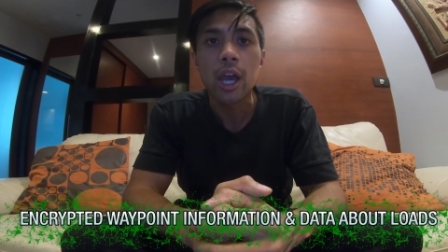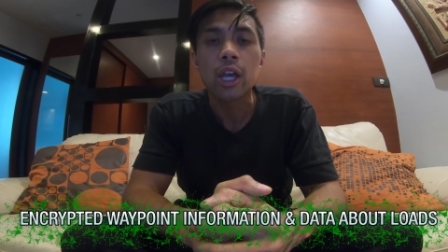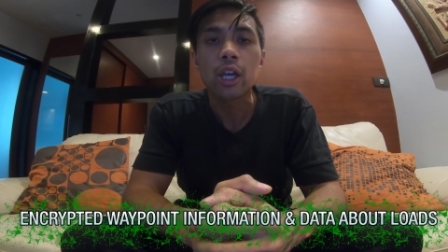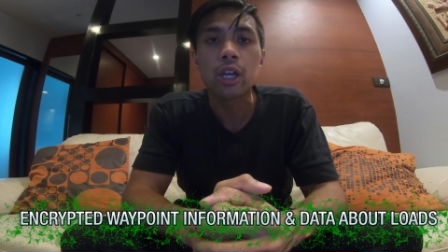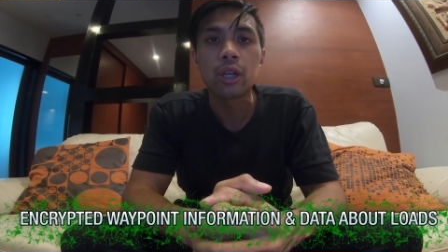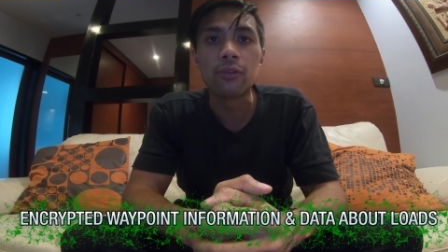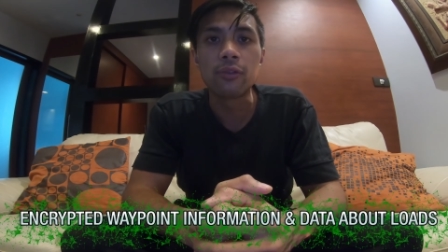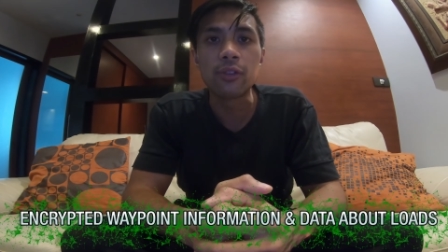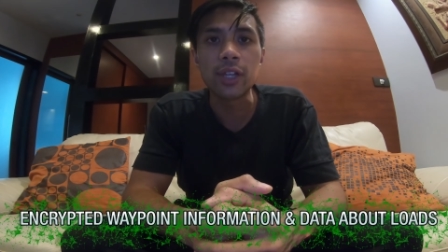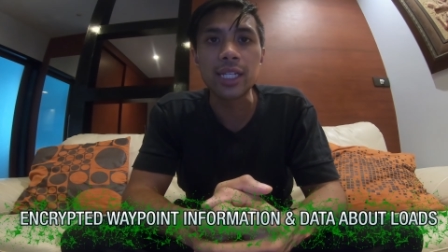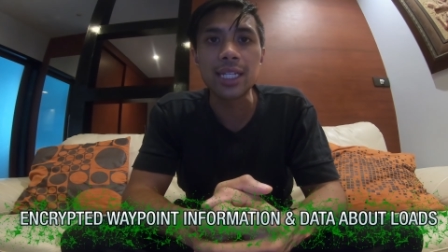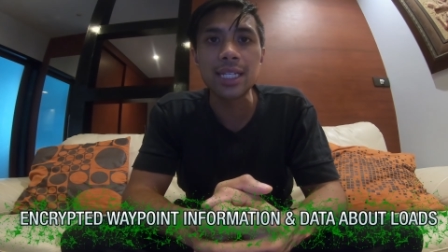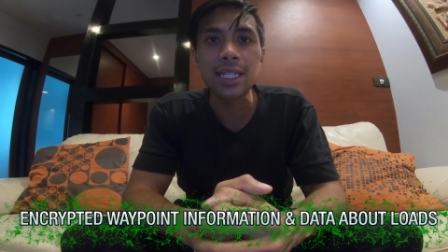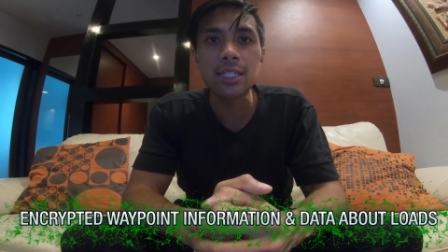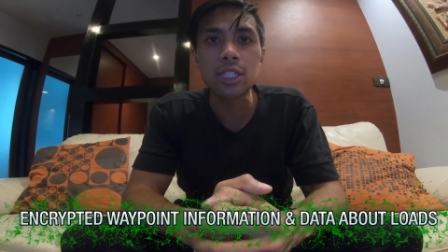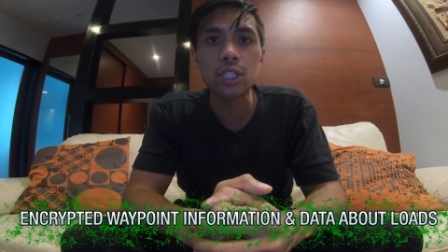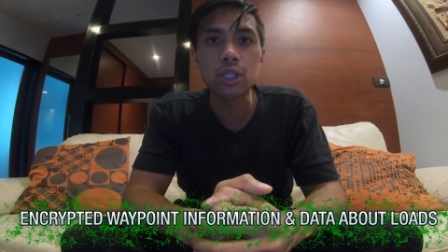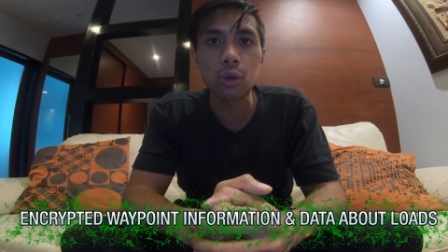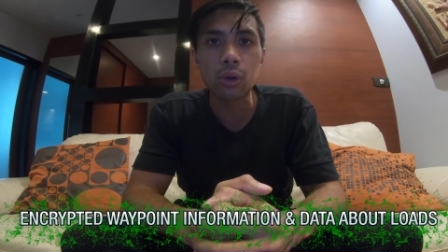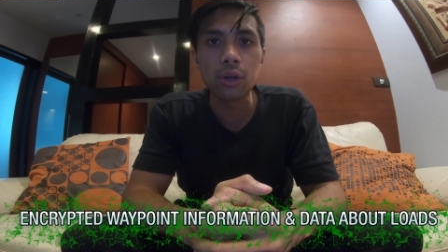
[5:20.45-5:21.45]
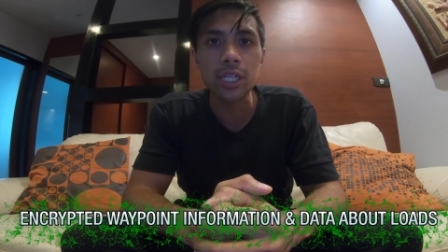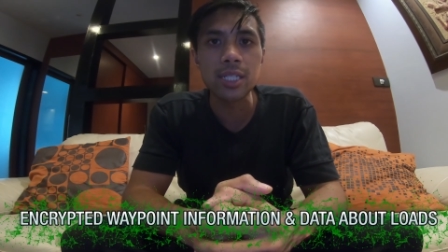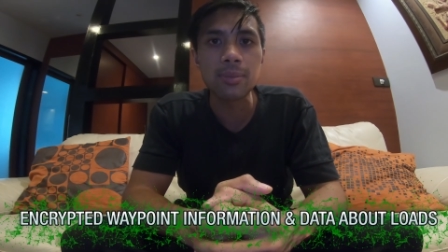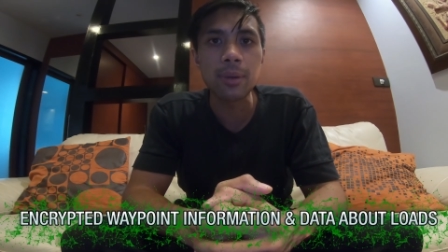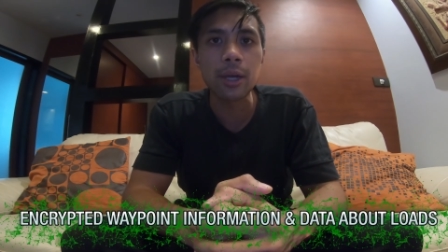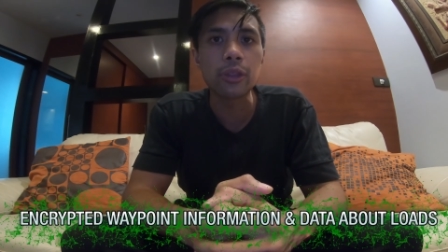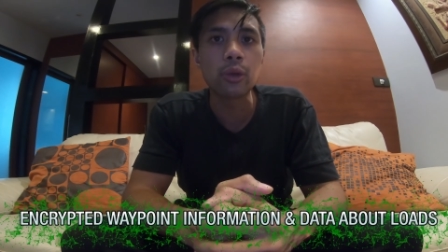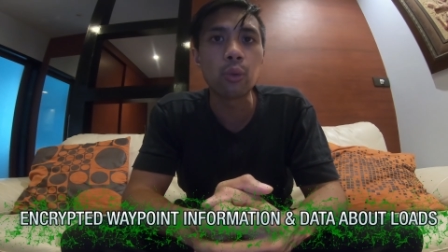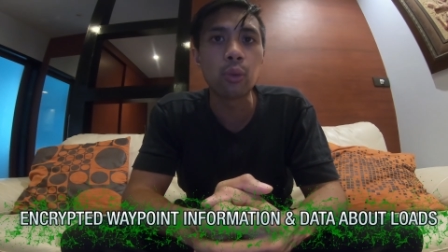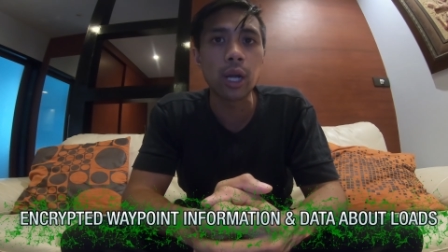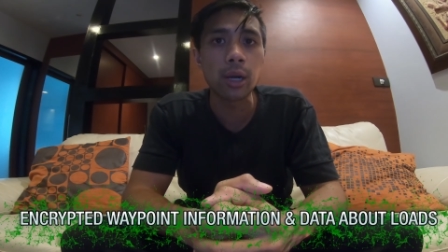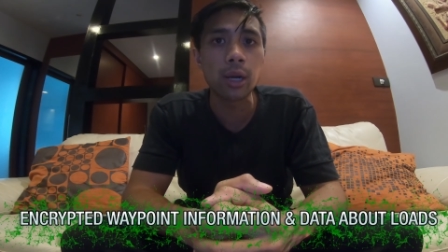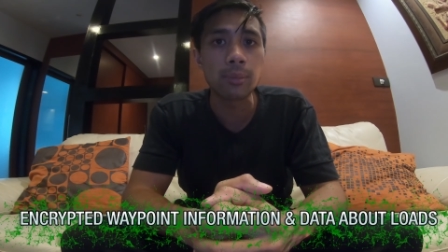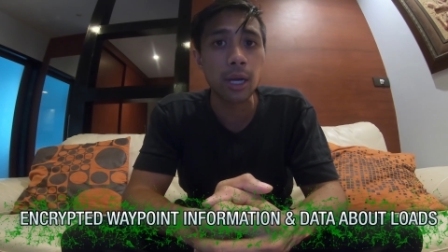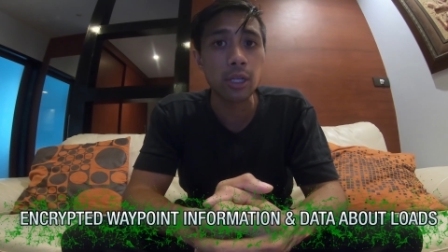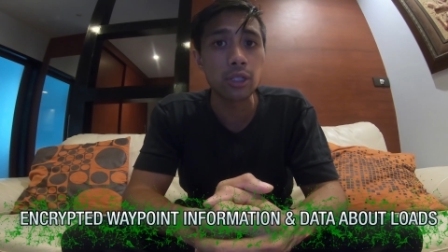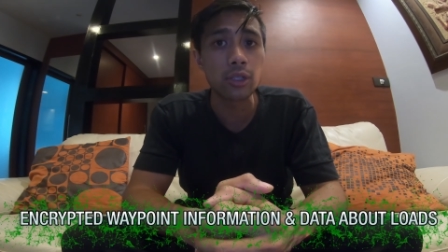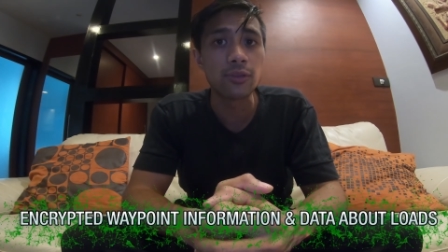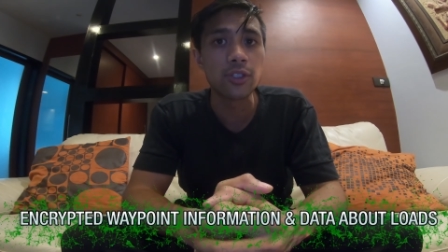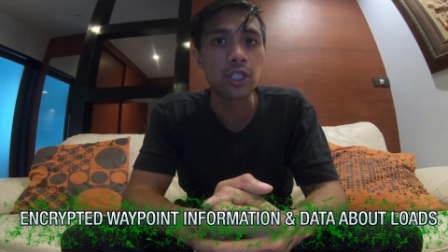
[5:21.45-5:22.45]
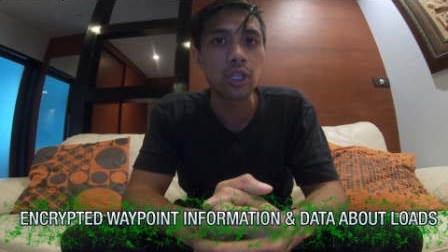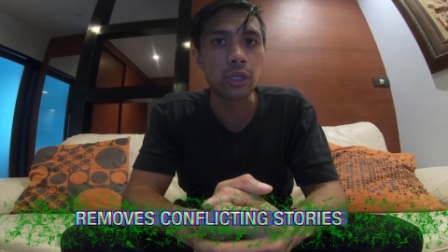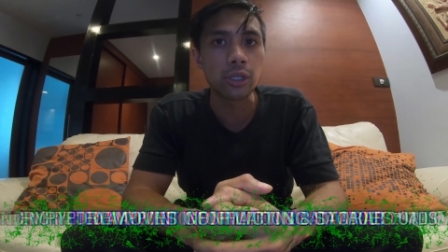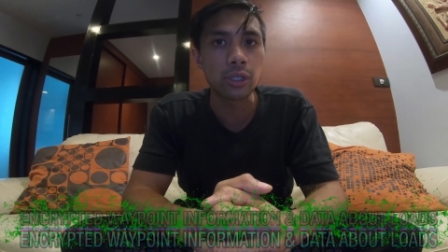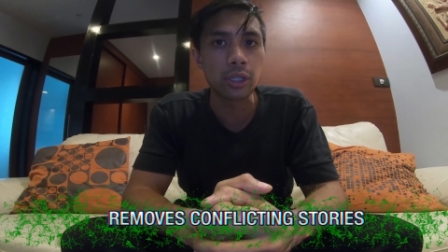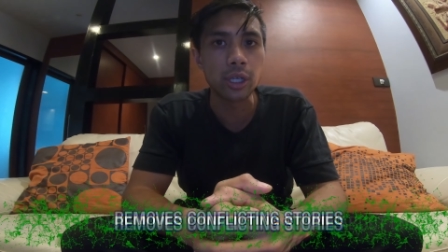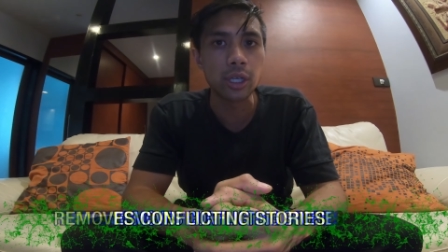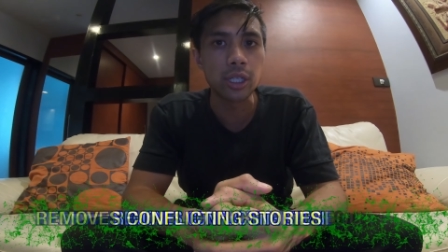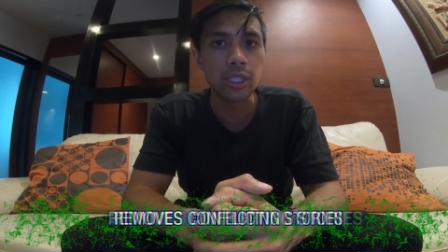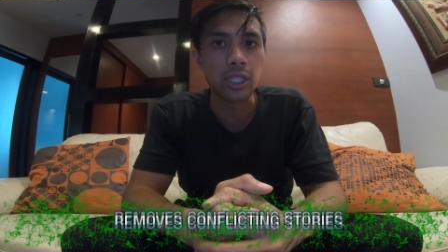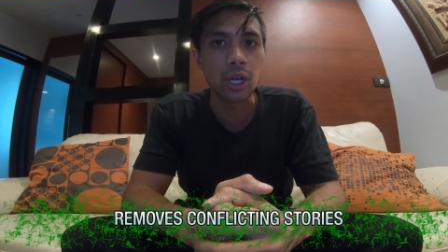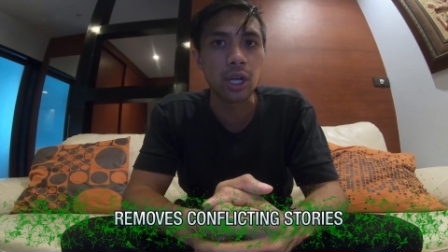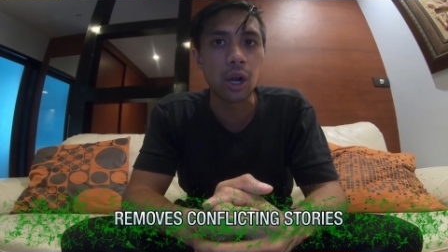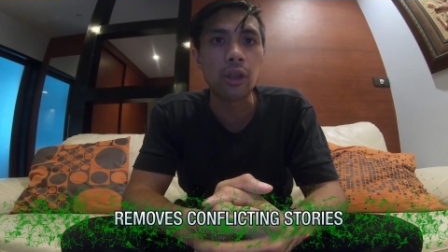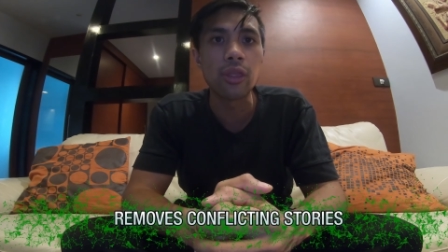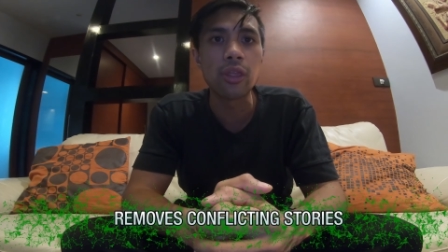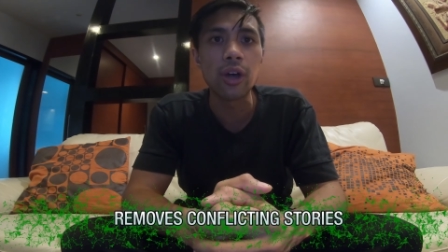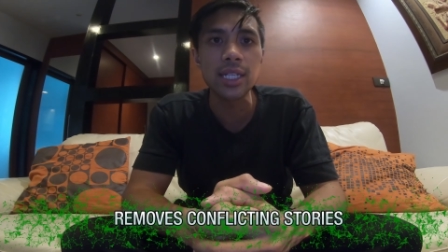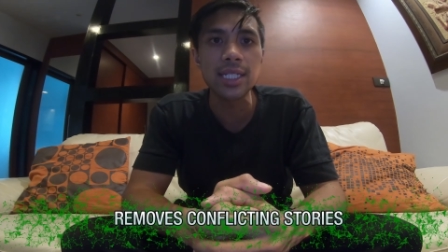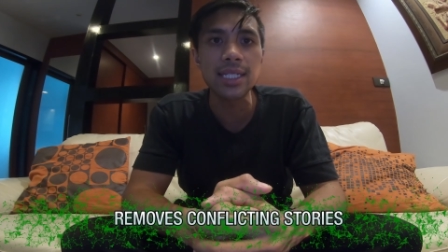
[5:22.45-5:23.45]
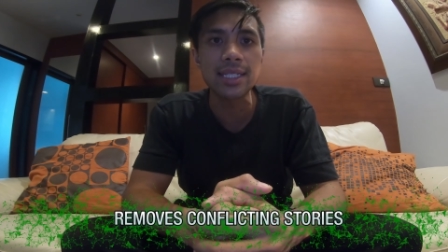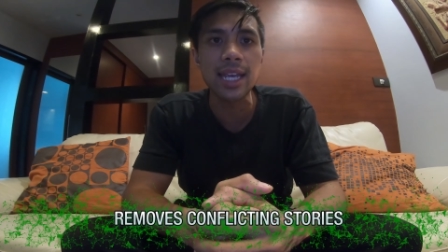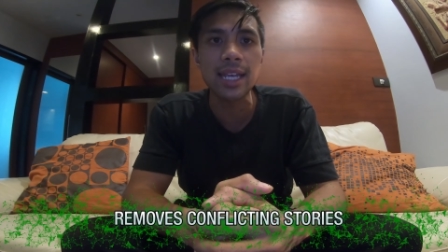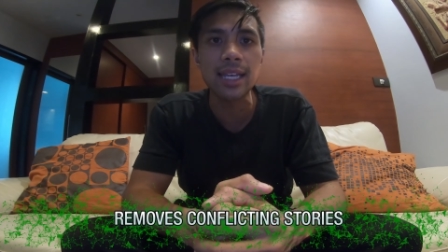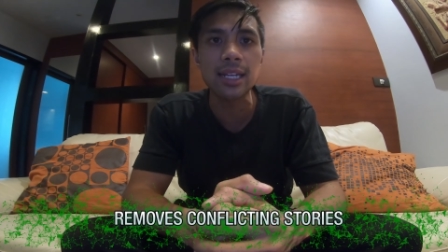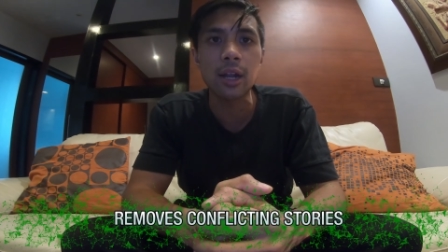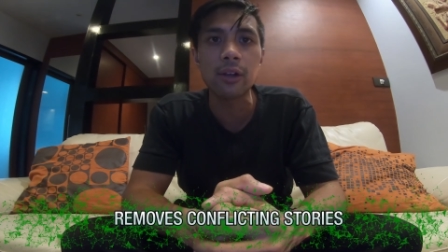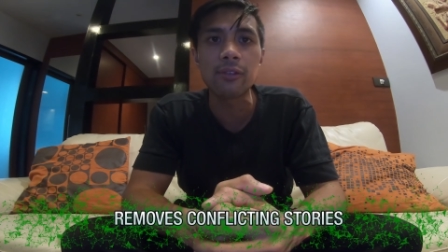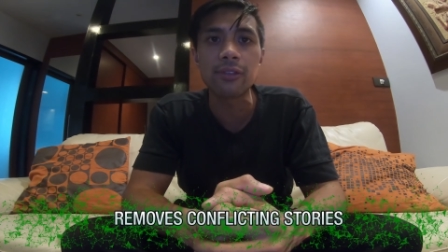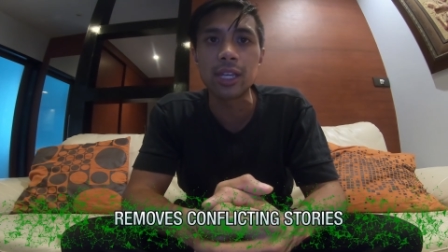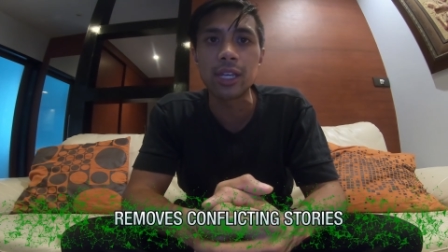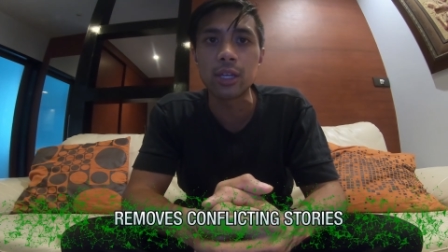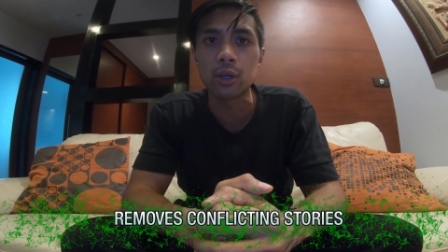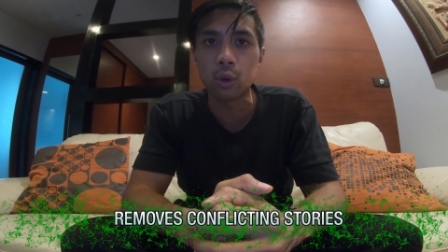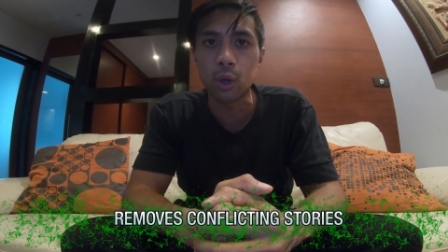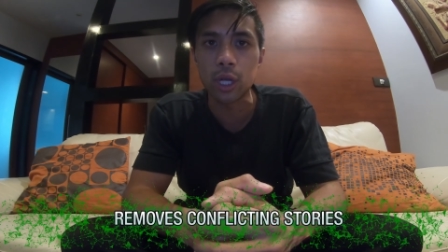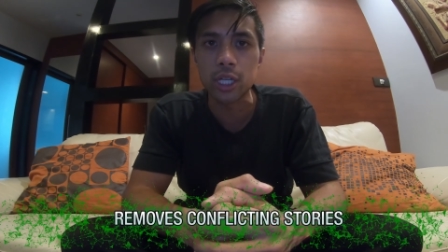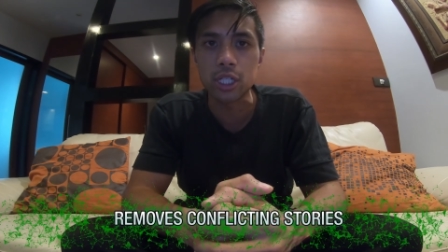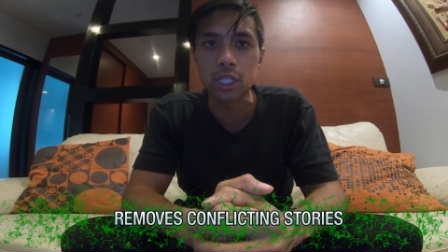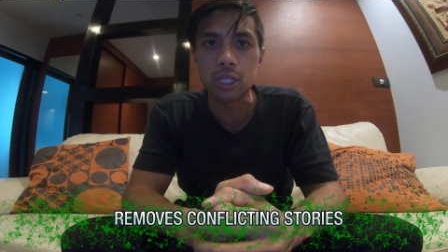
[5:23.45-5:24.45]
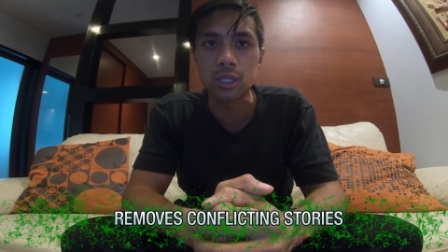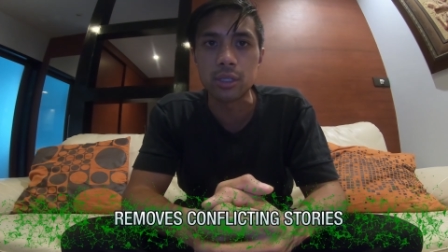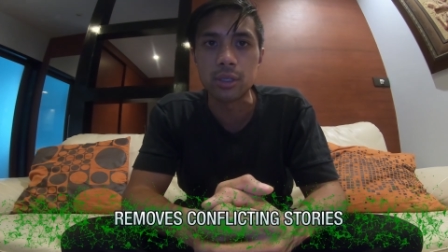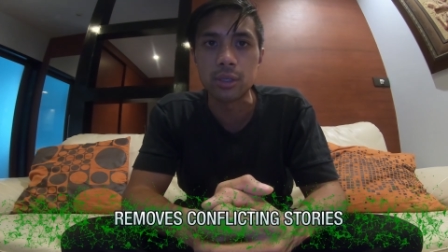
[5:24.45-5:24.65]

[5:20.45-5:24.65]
Conflicting stories about the whereabouts of certain goods are thus taken out of the equation.